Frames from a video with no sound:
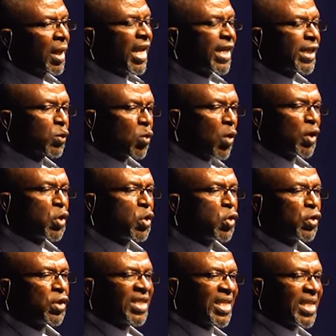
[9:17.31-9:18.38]
He's one
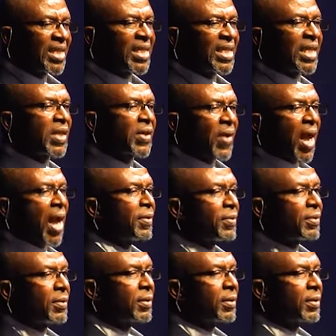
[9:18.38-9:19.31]
who's tilling the ground.